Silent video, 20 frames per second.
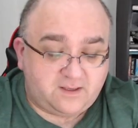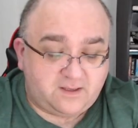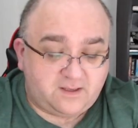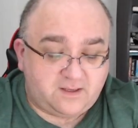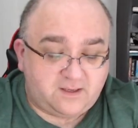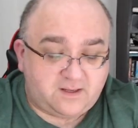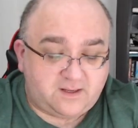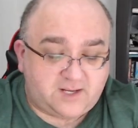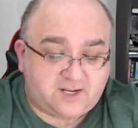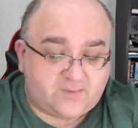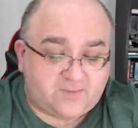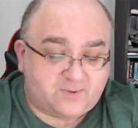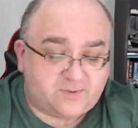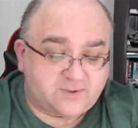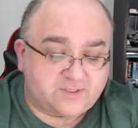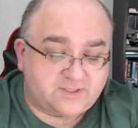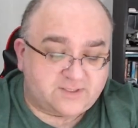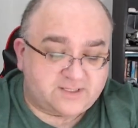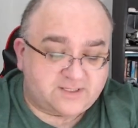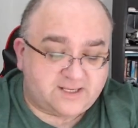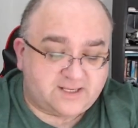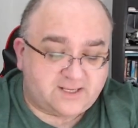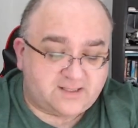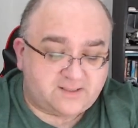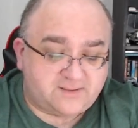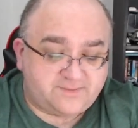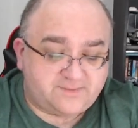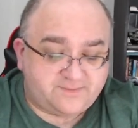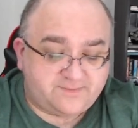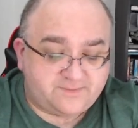Apples at the
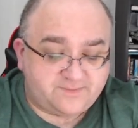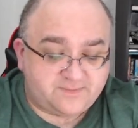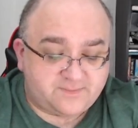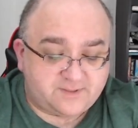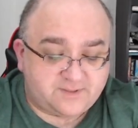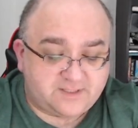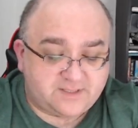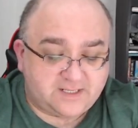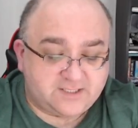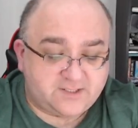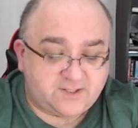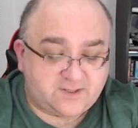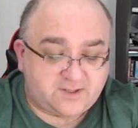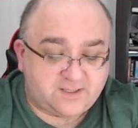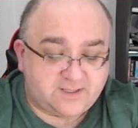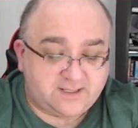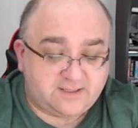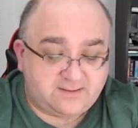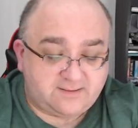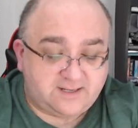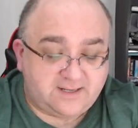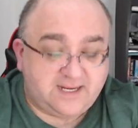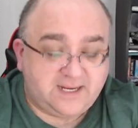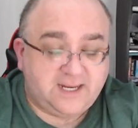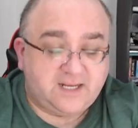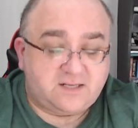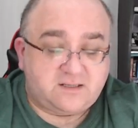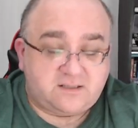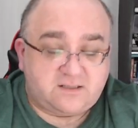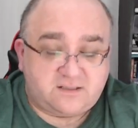cellar, says Johnny.
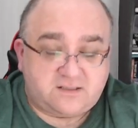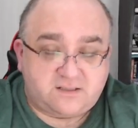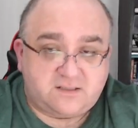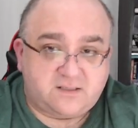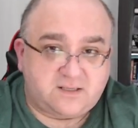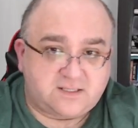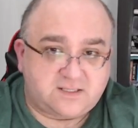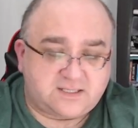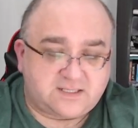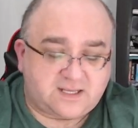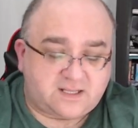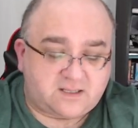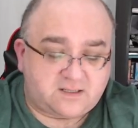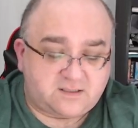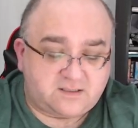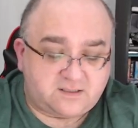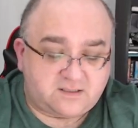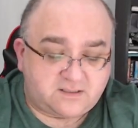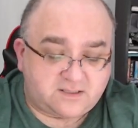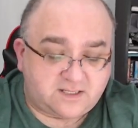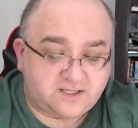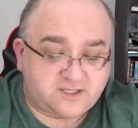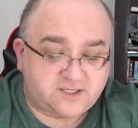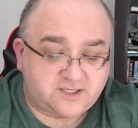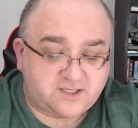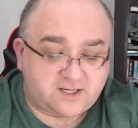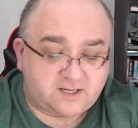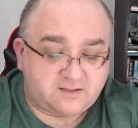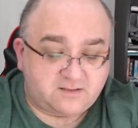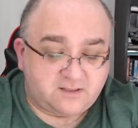In the cellar, says
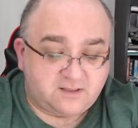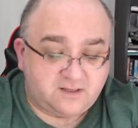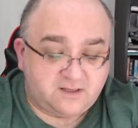Show.